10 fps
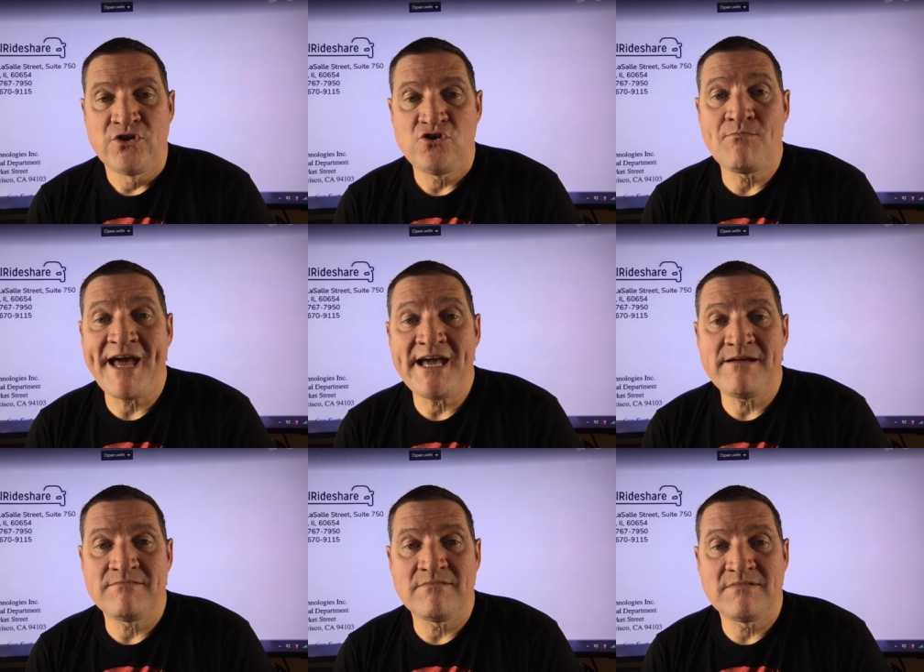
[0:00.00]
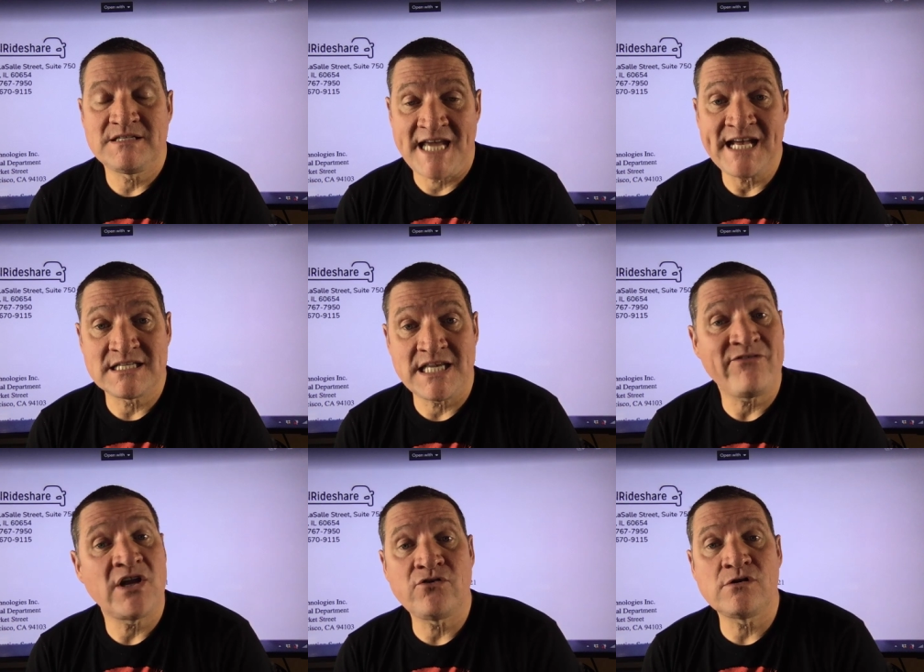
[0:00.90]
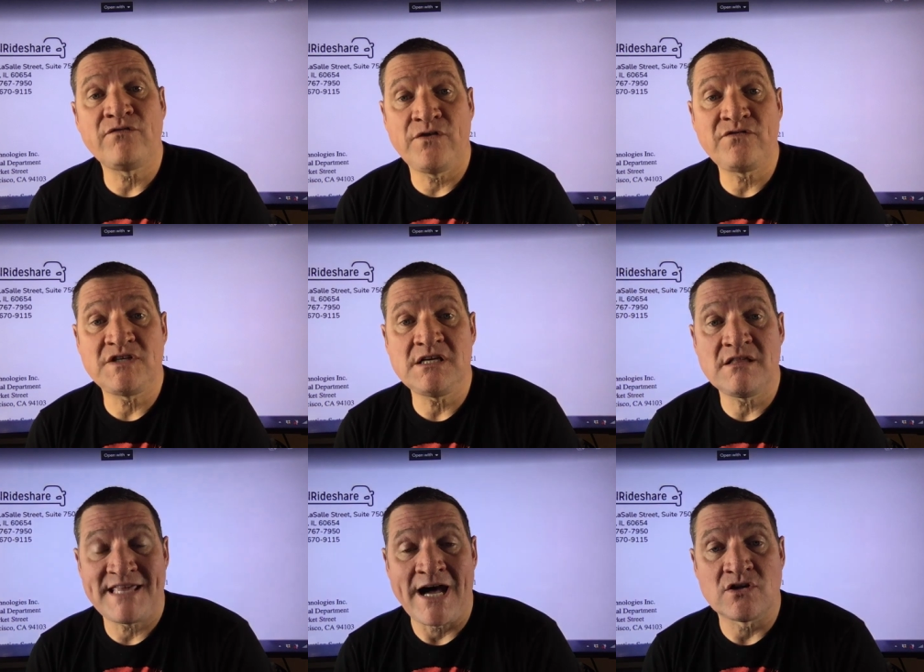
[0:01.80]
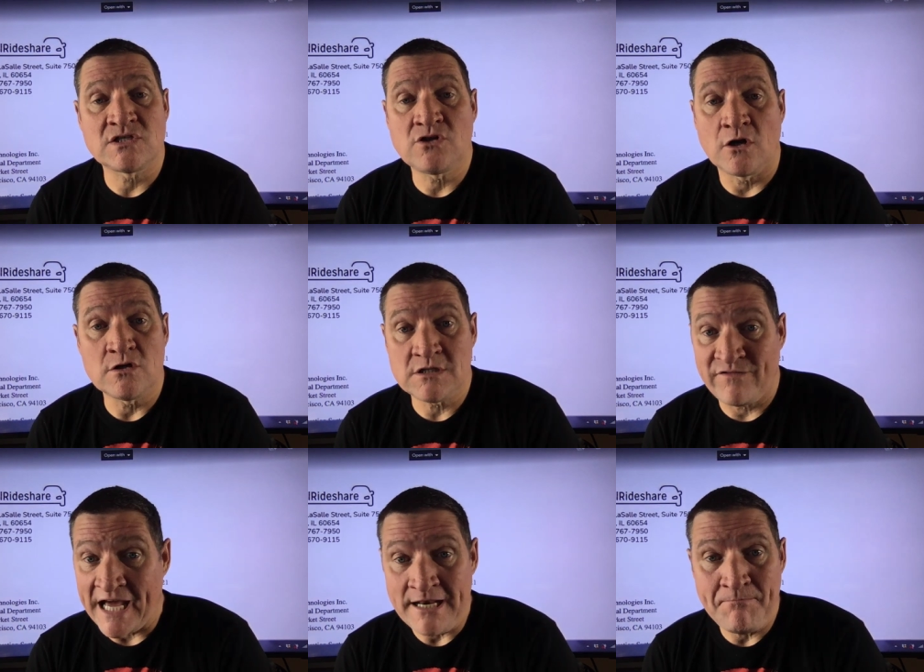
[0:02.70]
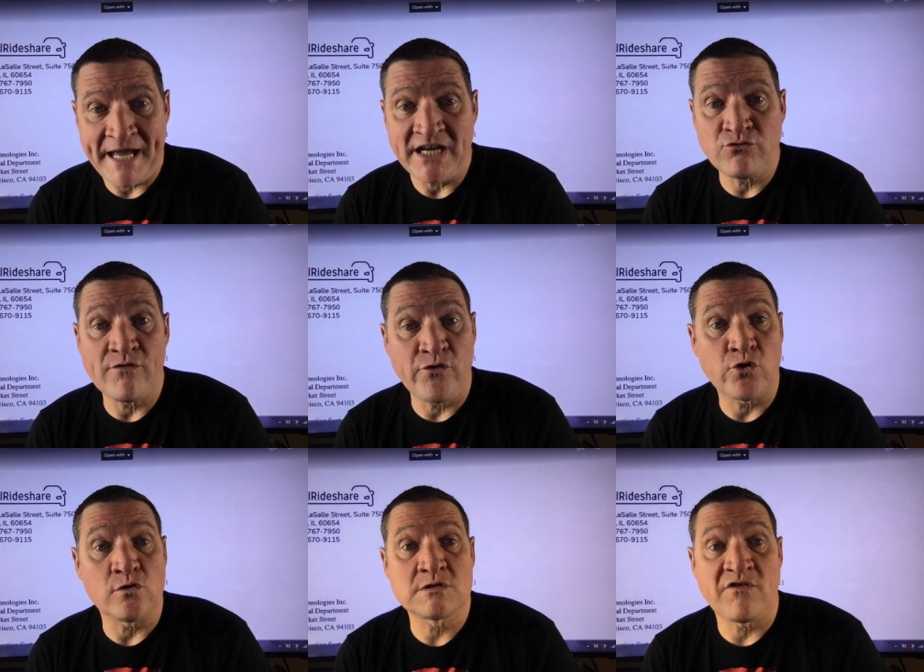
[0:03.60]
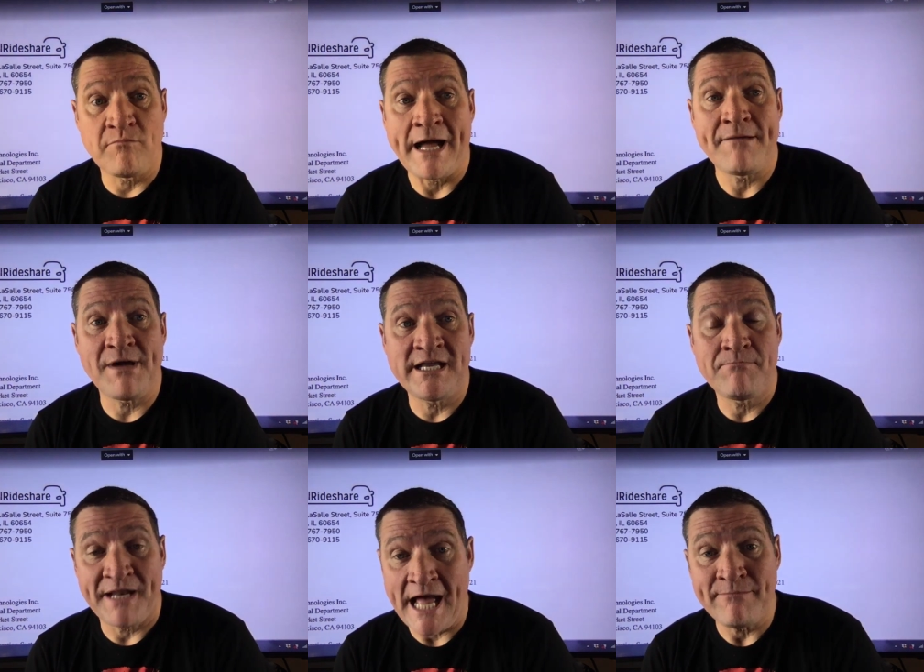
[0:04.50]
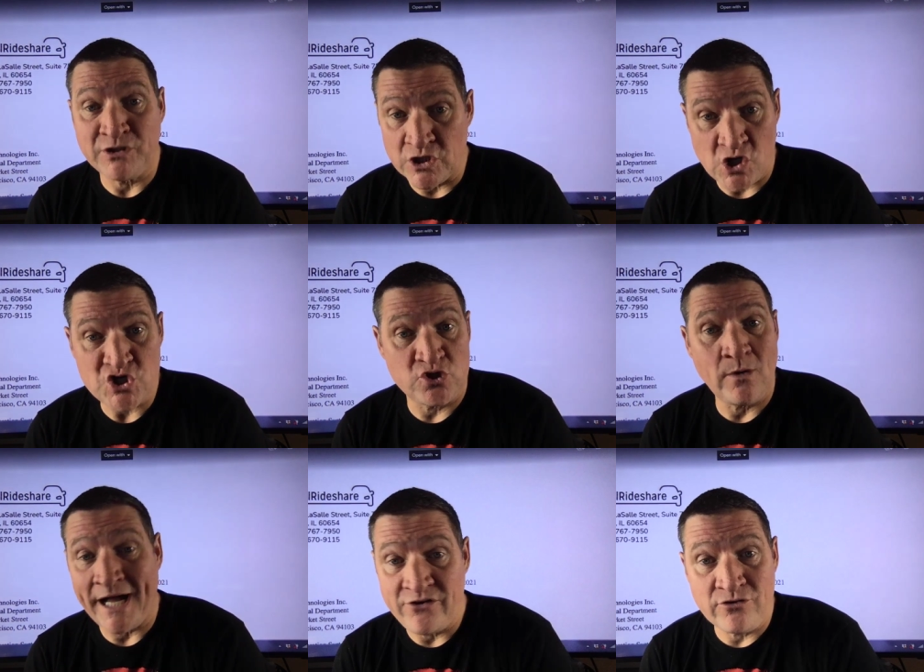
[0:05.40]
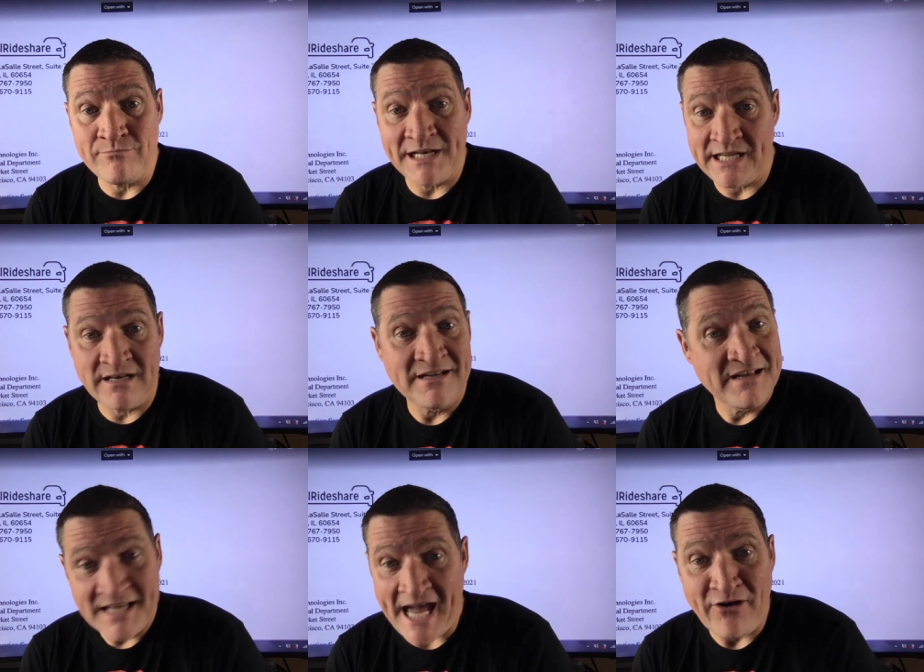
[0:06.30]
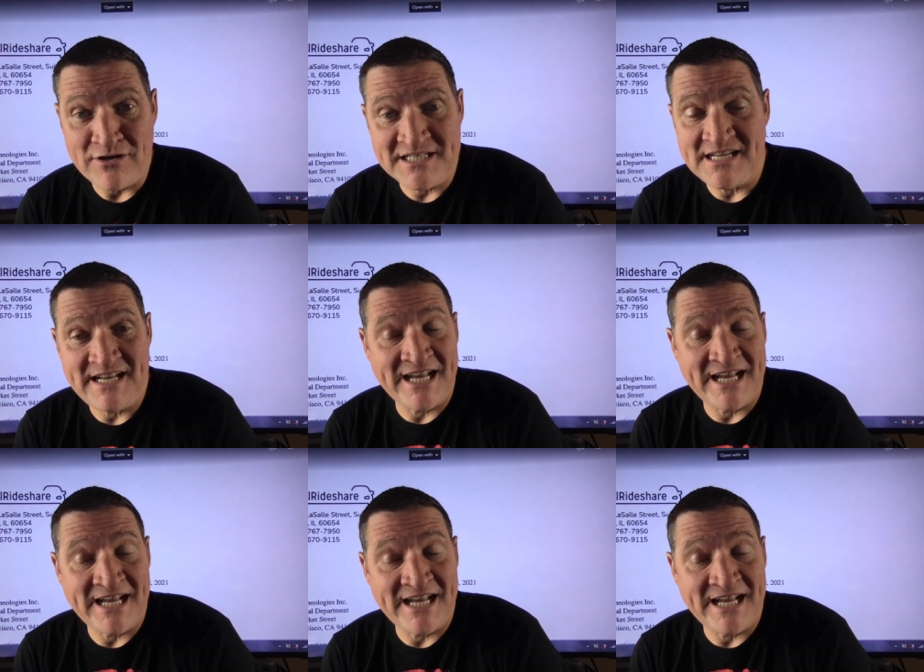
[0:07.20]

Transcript: you may take $750,000 of unpaid referrals of my money, but I'm going to cost you 100 million guaranteed.